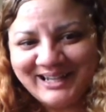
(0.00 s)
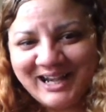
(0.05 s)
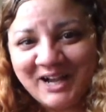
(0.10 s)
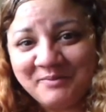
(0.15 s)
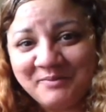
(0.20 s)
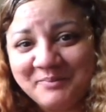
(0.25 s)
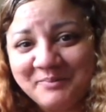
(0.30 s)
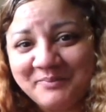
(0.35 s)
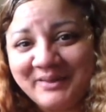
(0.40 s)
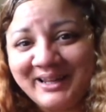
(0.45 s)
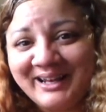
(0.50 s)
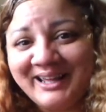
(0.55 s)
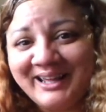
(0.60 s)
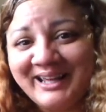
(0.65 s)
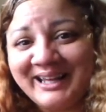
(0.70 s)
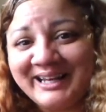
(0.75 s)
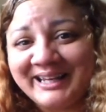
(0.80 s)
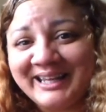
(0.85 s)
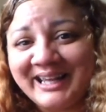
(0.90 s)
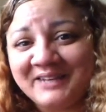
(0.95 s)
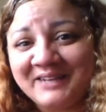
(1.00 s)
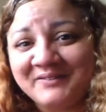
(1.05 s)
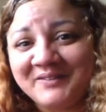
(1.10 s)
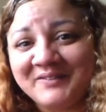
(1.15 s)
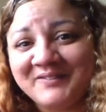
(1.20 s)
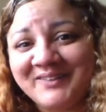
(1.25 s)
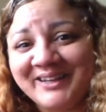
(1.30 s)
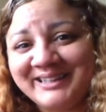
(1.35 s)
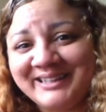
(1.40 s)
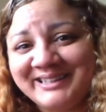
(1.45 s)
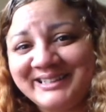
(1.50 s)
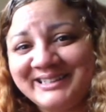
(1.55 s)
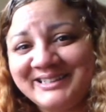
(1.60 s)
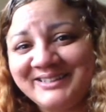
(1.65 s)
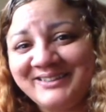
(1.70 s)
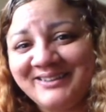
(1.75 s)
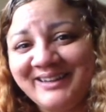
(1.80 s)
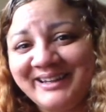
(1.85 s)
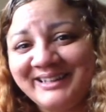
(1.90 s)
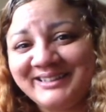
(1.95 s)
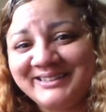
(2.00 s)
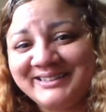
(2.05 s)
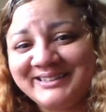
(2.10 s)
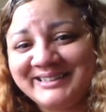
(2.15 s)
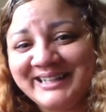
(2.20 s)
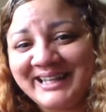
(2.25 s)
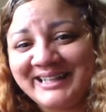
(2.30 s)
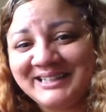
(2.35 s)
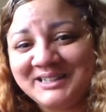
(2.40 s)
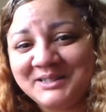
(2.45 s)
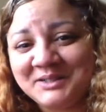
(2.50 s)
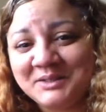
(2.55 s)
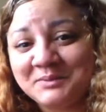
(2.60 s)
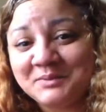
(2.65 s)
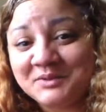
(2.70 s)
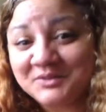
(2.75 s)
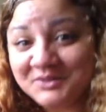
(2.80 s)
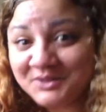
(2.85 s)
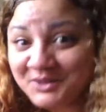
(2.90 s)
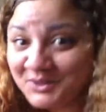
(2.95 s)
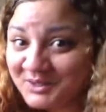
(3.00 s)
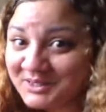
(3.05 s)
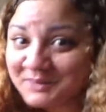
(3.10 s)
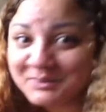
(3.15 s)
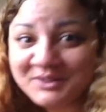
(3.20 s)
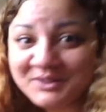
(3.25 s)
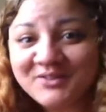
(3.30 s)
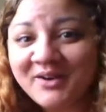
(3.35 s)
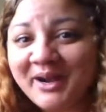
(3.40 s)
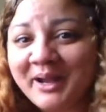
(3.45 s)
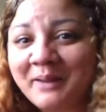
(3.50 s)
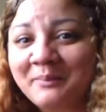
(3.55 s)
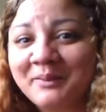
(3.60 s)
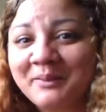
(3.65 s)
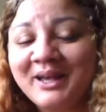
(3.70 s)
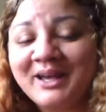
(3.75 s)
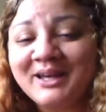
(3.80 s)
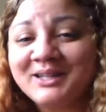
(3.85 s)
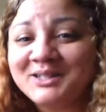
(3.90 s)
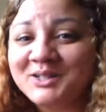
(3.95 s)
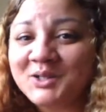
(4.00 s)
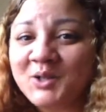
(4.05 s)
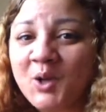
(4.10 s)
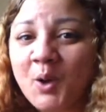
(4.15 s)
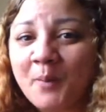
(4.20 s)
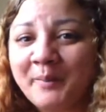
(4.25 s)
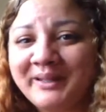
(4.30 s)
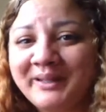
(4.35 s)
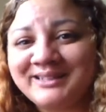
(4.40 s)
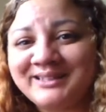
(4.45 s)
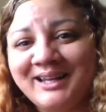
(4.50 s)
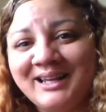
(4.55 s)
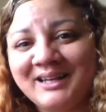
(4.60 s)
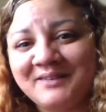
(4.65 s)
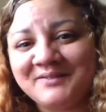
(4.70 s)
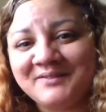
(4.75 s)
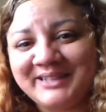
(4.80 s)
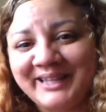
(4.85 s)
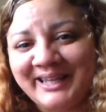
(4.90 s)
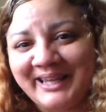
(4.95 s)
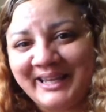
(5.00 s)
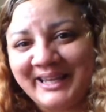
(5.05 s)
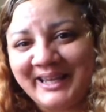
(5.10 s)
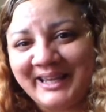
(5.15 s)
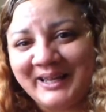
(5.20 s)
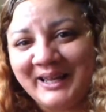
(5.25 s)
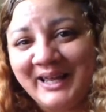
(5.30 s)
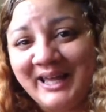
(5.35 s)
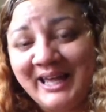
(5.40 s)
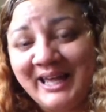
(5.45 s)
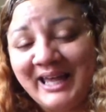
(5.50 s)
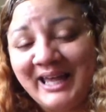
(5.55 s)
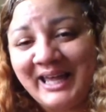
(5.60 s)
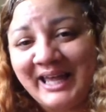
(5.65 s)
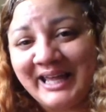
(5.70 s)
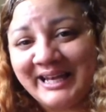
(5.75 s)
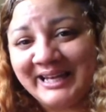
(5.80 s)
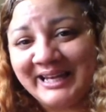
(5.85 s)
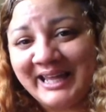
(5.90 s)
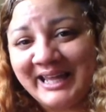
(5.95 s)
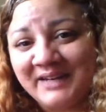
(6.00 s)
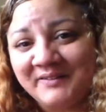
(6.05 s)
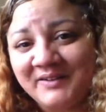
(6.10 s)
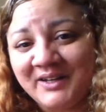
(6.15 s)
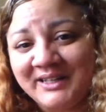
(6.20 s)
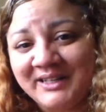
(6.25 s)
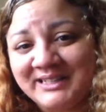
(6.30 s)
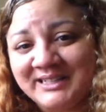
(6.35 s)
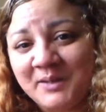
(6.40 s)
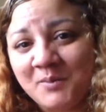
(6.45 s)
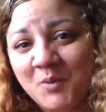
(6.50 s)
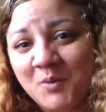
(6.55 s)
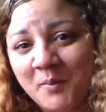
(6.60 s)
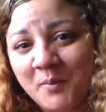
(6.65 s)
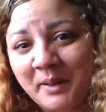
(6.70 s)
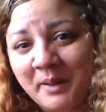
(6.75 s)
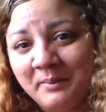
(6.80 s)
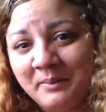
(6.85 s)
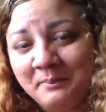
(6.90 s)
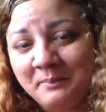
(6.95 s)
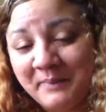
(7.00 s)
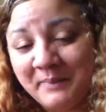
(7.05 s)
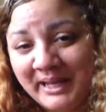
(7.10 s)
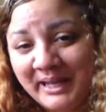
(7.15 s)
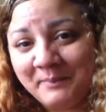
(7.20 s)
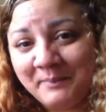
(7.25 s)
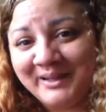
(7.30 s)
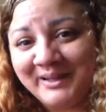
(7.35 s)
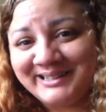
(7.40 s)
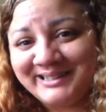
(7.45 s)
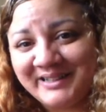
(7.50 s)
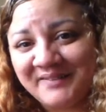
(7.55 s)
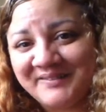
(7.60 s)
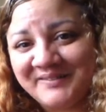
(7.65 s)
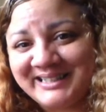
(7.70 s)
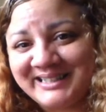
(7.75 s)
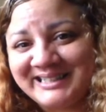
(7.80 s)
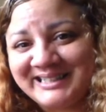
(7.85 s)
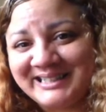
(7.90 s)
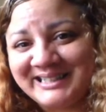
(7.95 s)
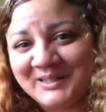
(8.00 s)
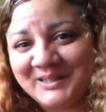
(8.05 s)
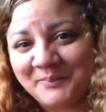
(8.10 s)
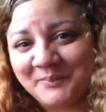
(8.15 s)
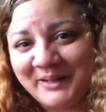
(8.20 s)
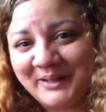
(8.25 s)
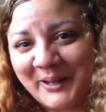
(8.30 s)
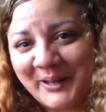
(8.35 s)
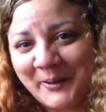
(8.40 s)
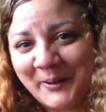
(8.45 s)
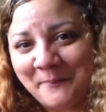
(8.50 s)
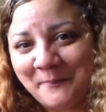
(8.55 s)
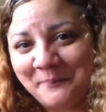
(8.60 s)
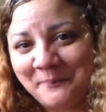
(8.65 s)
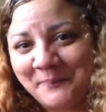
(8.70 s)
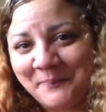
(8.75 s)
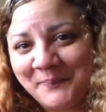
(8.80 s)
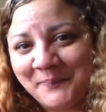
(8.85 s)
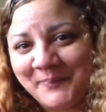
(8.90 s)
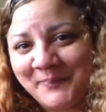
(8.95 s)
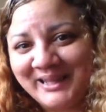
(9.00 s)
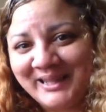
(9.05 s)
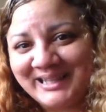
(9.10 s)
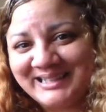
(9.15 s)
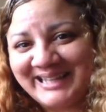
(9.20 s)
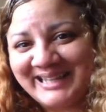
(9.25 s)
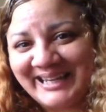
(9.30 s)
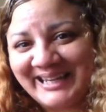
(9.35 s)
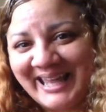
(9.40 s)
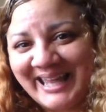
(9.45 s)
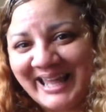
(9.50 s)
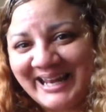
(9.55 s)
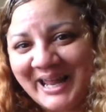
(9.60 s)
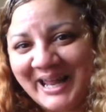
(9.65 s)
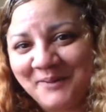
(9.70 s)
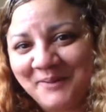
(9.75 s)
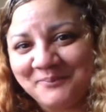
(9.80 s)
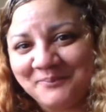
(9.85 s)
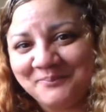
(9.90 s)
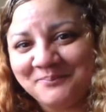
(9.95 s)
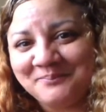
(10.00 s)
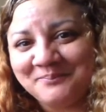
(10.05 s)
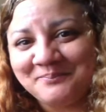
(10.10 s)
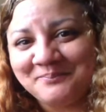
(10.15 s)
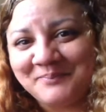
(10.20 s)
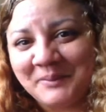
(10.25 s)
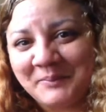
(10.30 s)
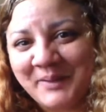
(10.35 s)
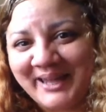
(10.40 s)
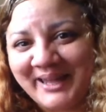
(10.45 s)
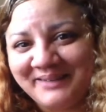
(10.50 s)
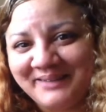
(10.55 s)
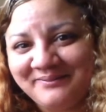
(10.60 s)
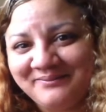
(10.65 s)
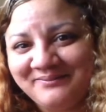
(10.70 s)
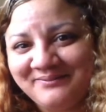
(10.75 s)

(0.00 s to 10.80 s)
I've been Bella, and again, if you've liked this, do like, do share, do, do subscribe, do comment. I love to hear. And again, if you'd like to know more about me and my services, just look below. Take care now. Bye bye.